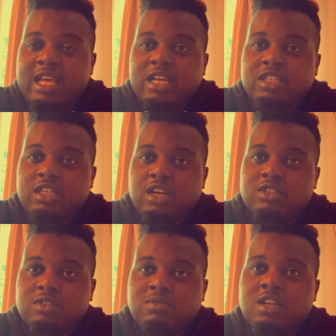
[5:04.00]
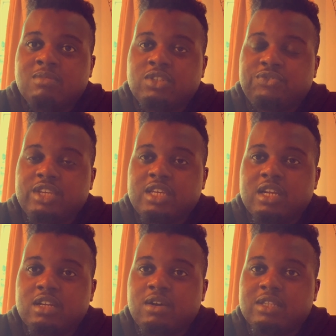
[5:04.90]
you know, sometimes you think you're going
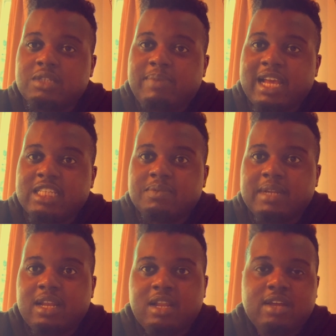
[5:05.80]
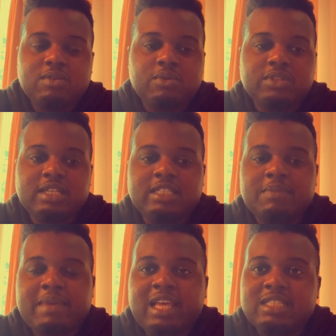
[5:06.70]
to go on to placement and learn all these
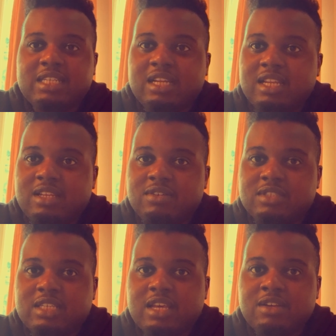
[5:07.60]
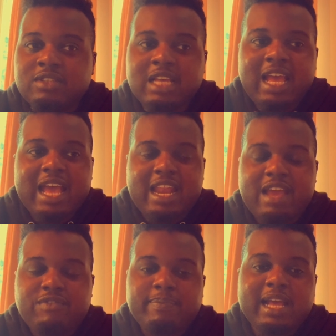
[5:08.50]
amazing clinical skills, and
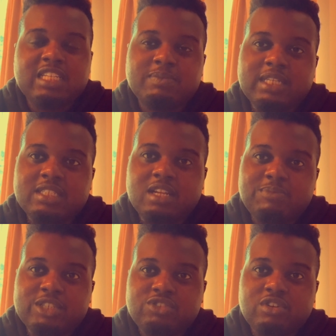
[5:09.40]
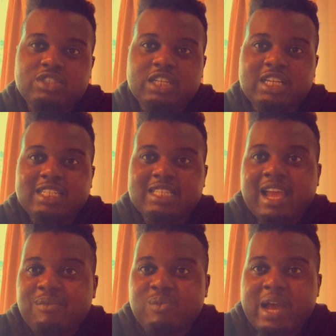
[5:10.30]
every placement is going to be structured in the
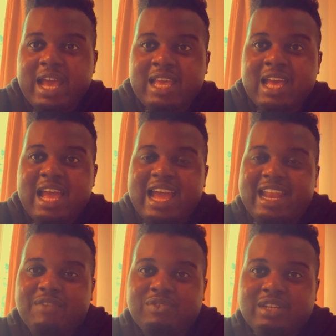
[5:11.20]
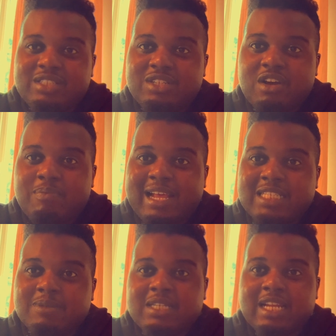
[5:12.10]
same way, and every, you know,
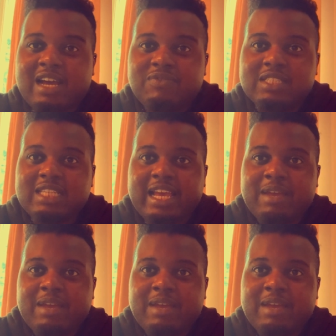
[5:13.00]
placement's going to have the same